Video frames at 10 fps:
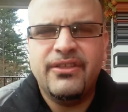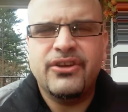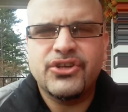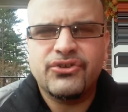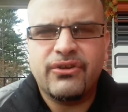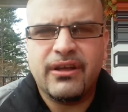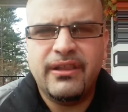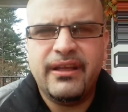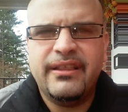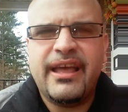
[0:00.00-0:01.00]
They're
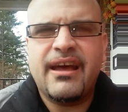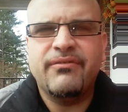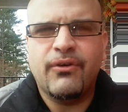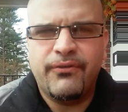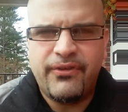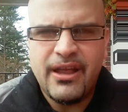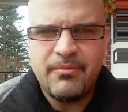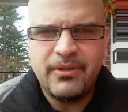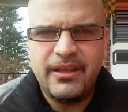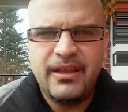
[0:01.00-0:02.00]
struggling, they have no
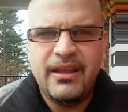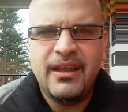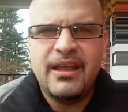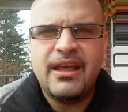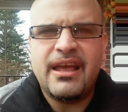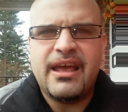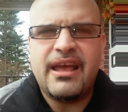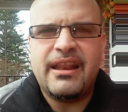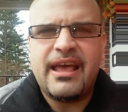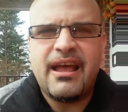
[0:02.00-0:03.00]
family,
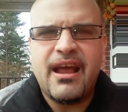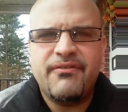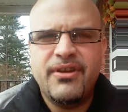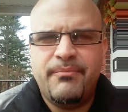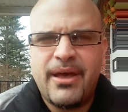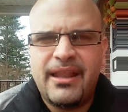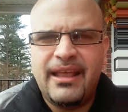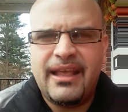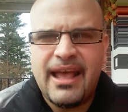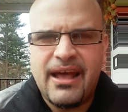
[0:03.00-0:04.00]
and every
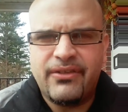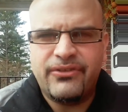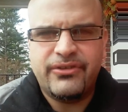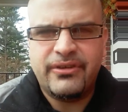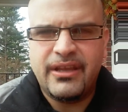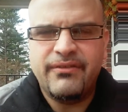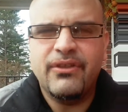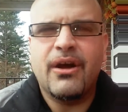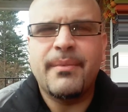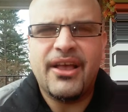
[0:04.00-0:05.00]
penny counts,
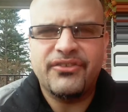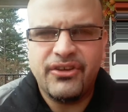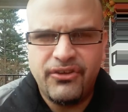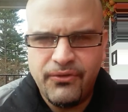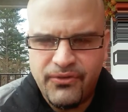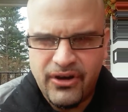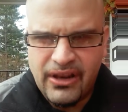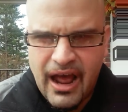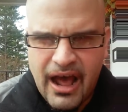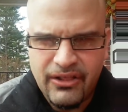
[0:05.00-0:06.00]
even though asking you for a
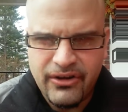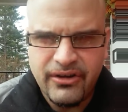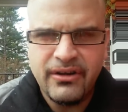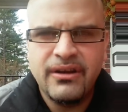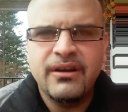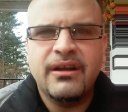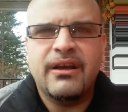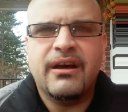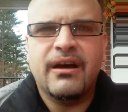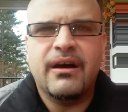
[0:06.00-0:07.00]
dollar
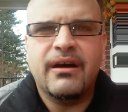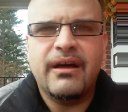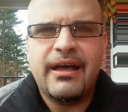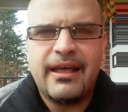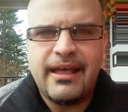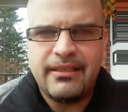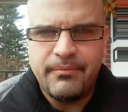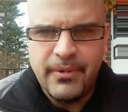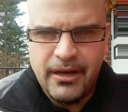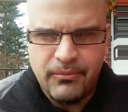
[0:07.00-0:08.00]
uh, at, at
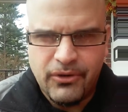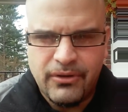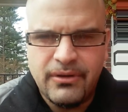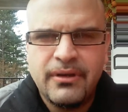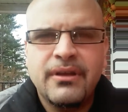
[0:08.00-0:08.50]
the minimal.